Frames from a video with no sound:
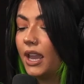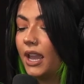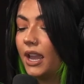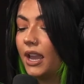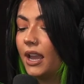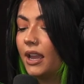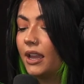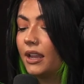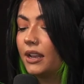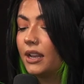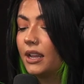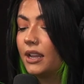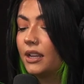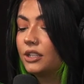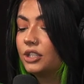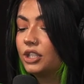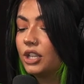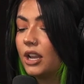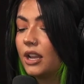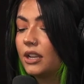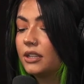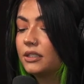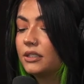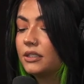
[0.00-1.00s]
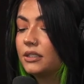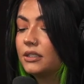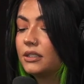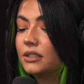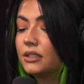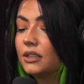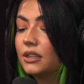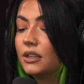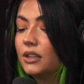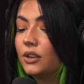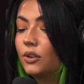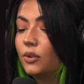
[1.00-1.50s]
And it
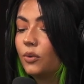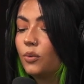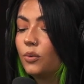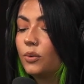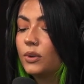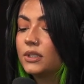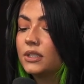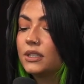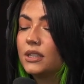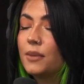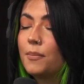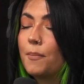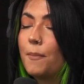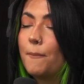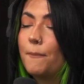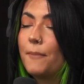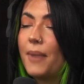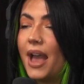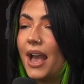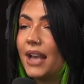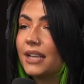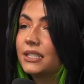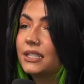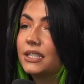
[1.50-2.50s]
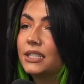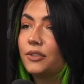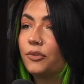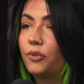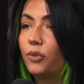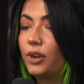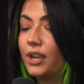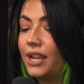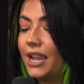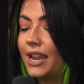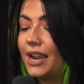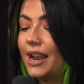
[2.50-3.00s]
just was the best
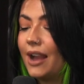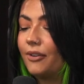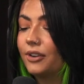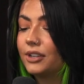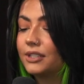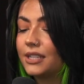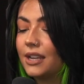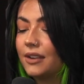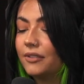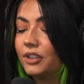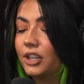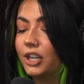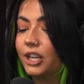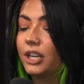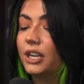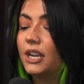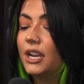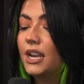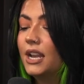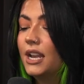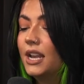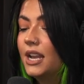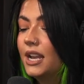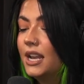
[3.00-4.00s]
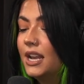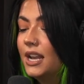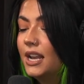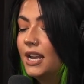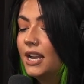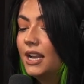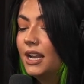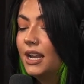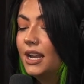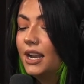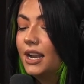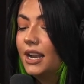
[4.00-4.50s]
48 hours ever.
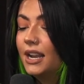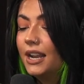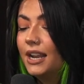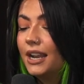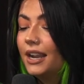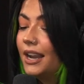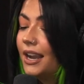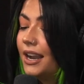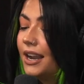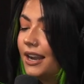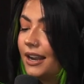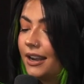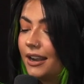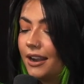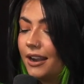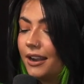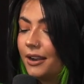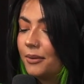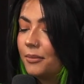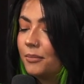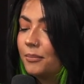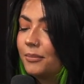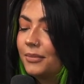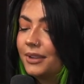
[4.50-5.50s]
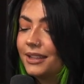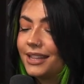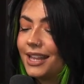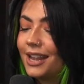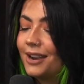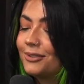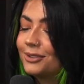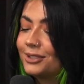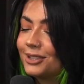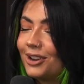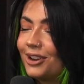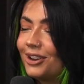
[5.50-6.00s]
And then
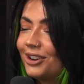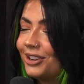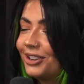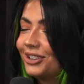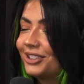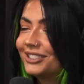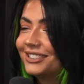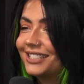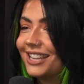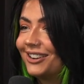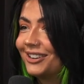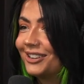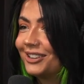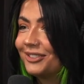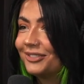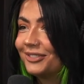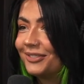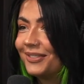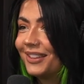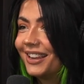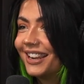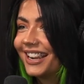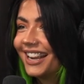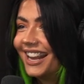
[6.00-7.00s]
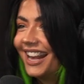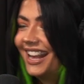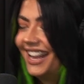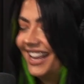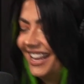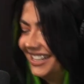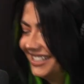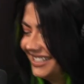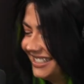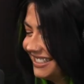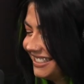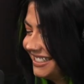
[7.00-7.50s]
it was all downhill from there, guys.
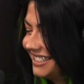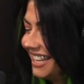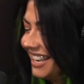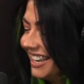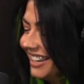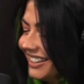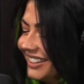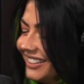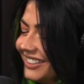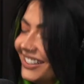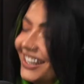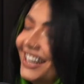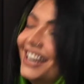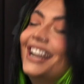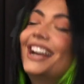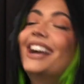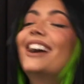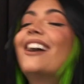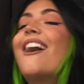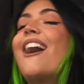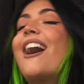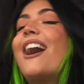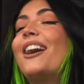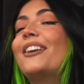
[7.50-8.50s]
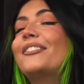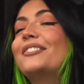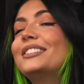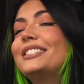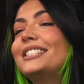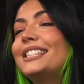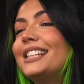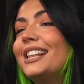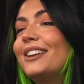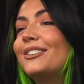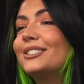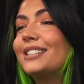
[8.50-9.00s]
So
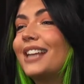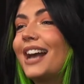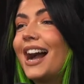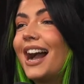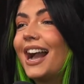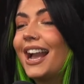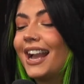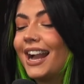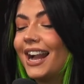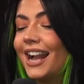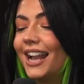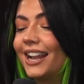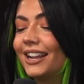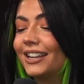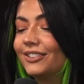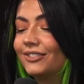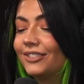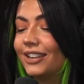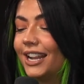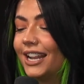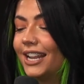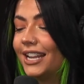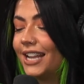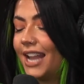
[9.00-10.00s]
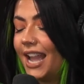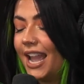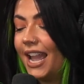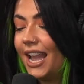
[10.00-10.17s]
obviously that was a high, right?